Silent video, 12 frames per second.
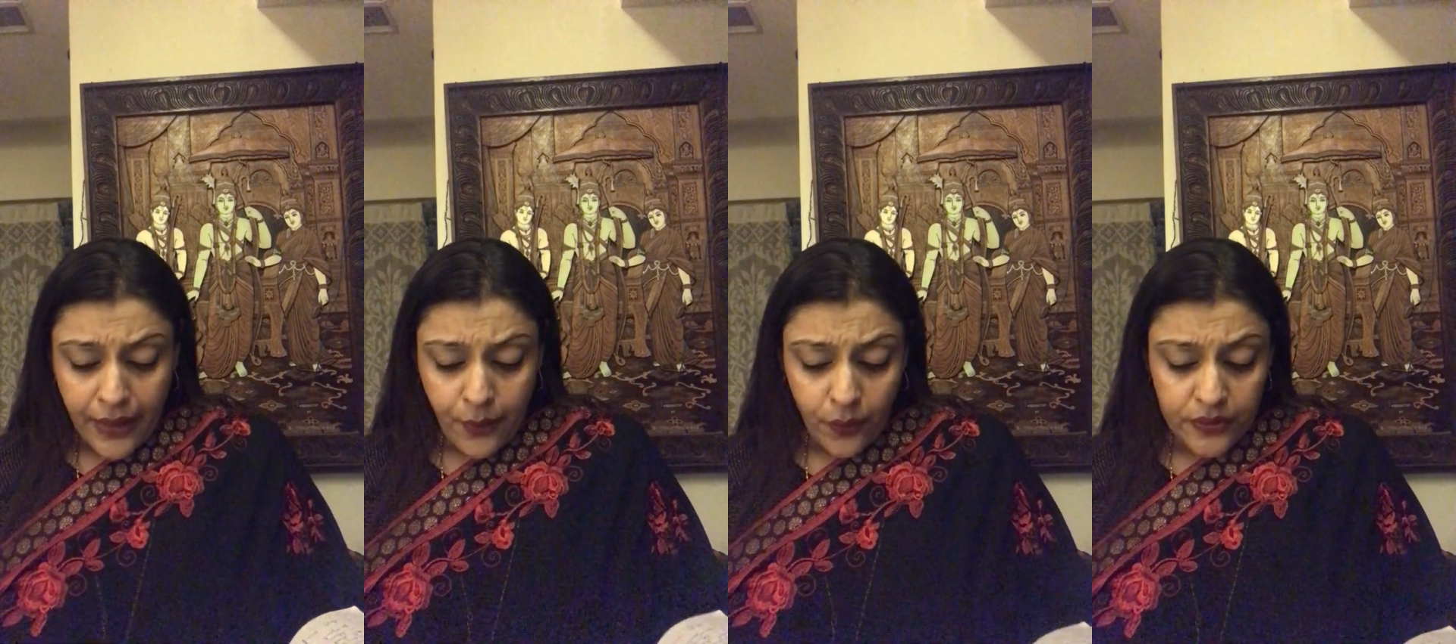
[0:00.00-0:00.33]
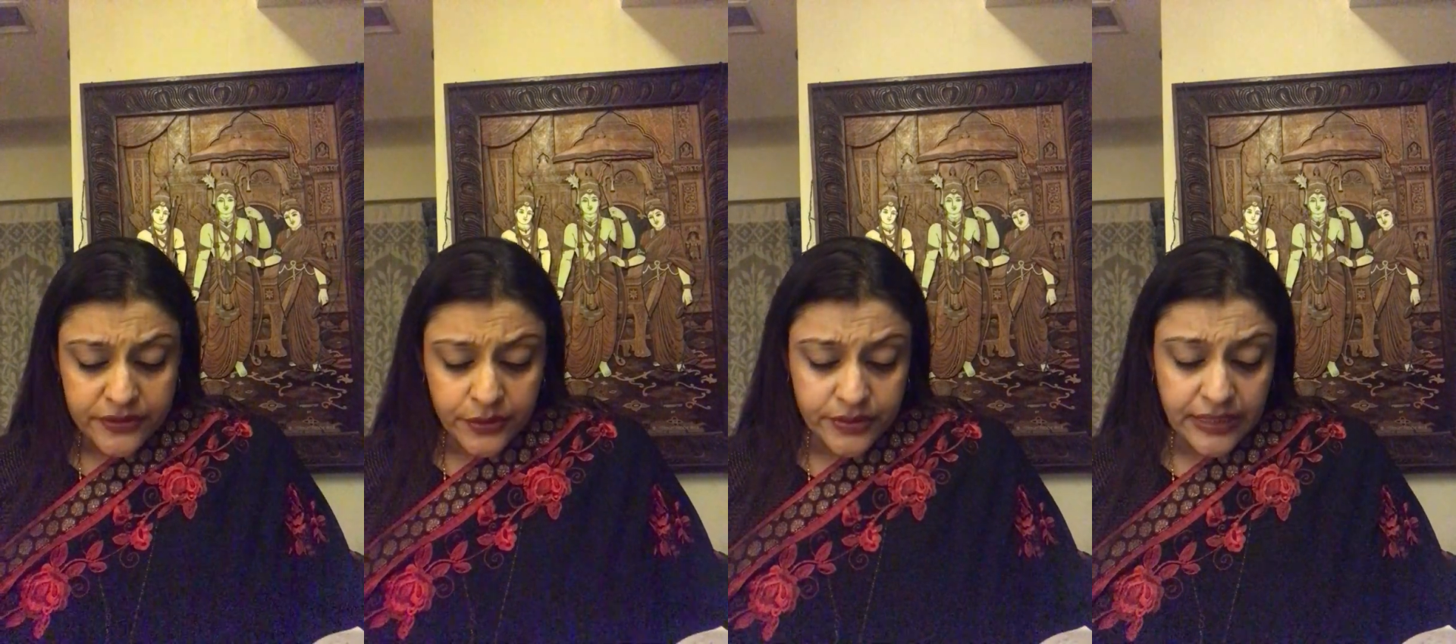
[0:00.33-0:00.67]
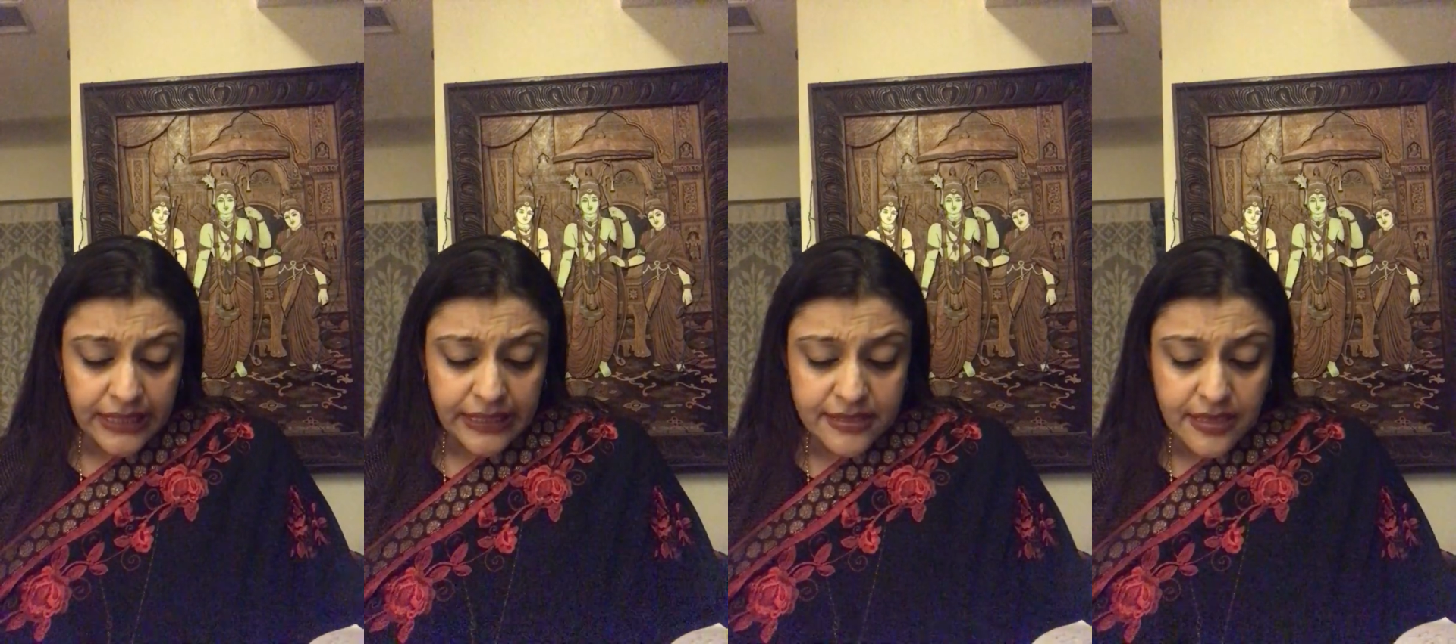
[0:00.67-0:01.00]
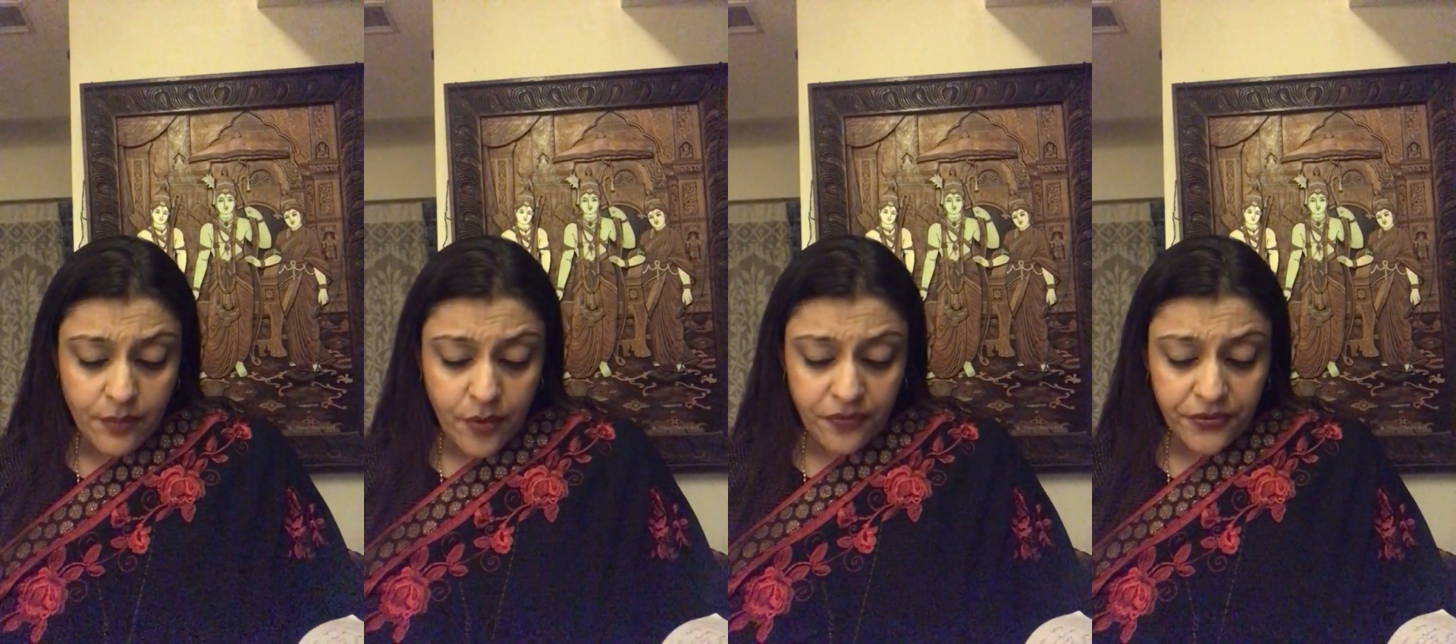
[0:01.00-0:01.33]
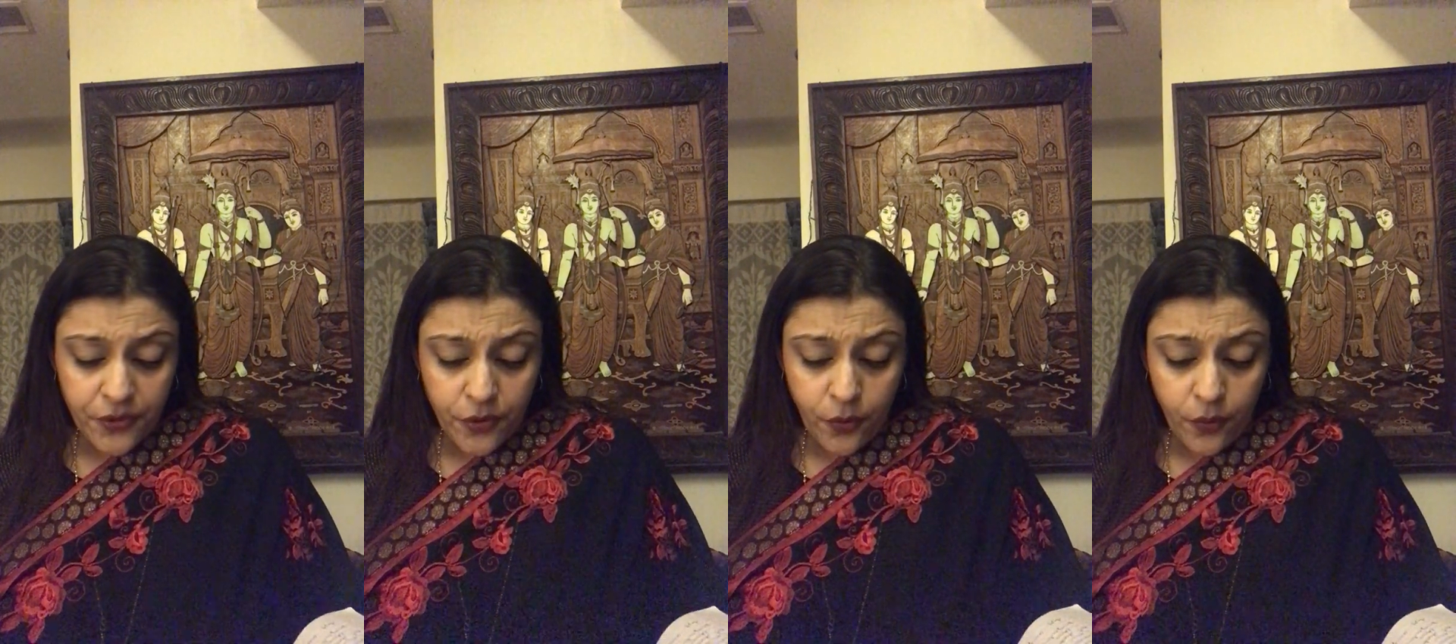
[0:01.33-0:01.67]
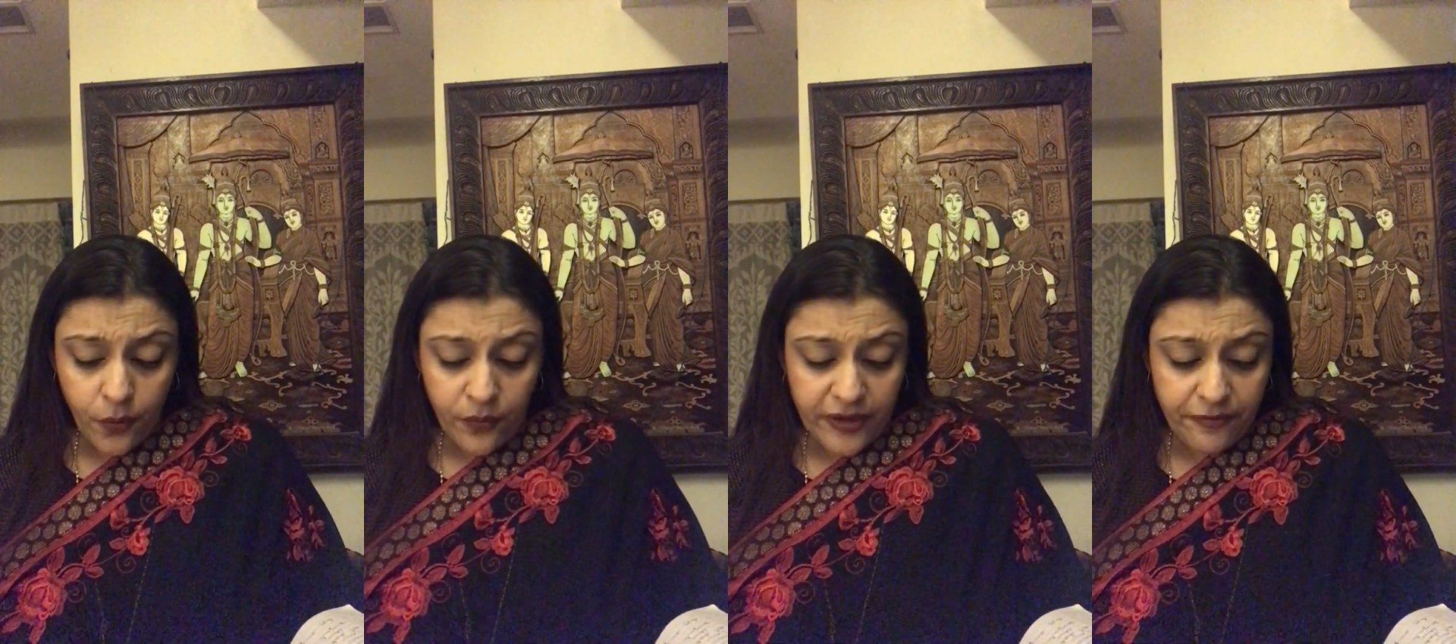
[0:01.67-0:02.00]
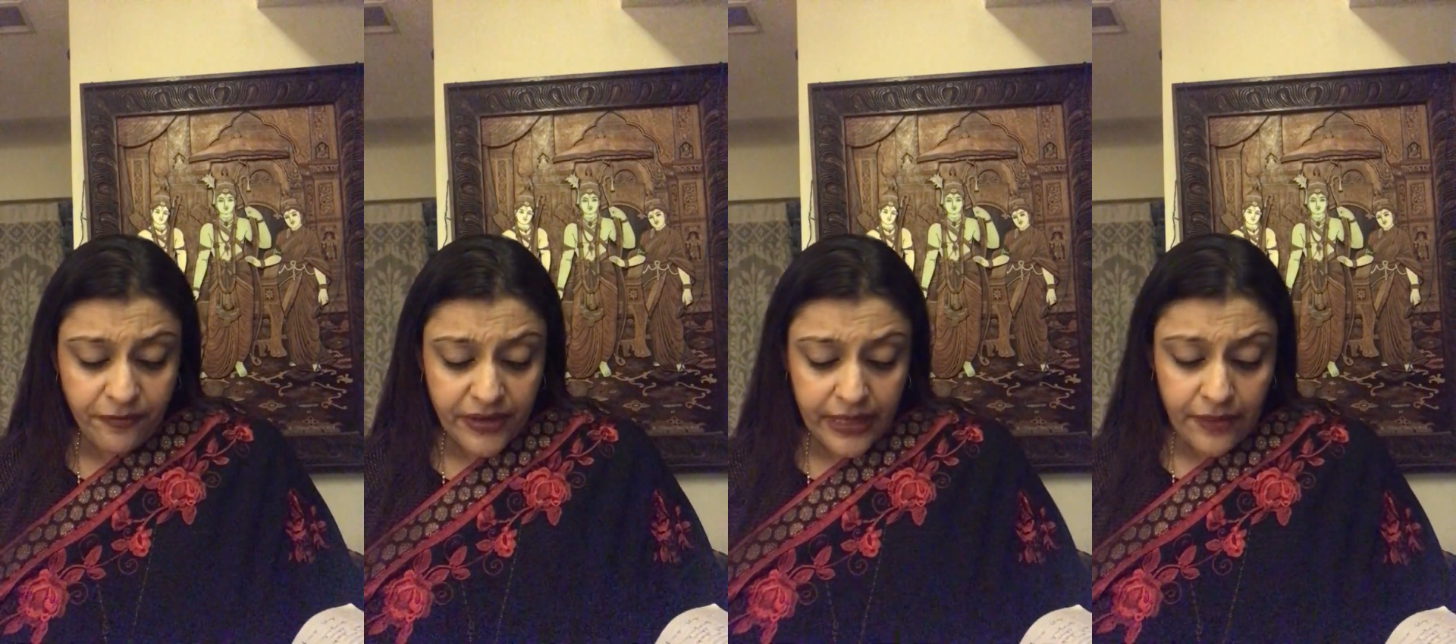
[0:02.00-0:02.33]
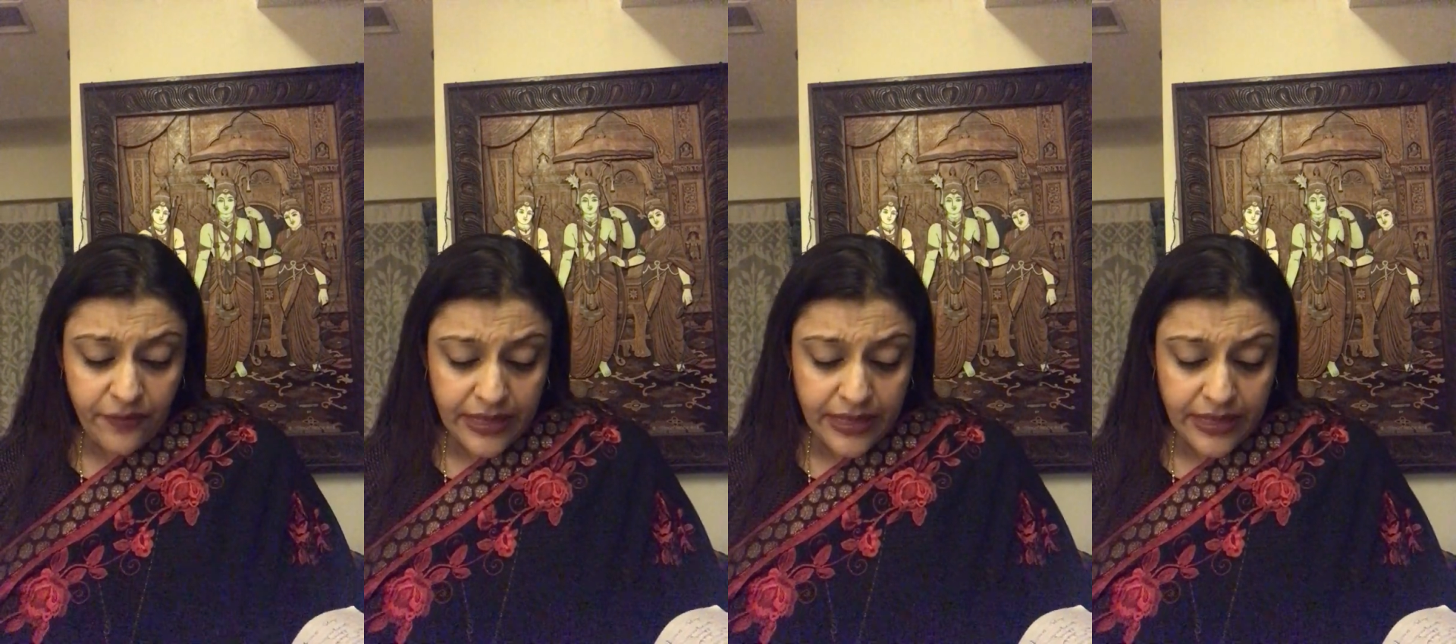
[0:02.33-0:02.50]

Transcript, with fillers: i also see that some of you will feel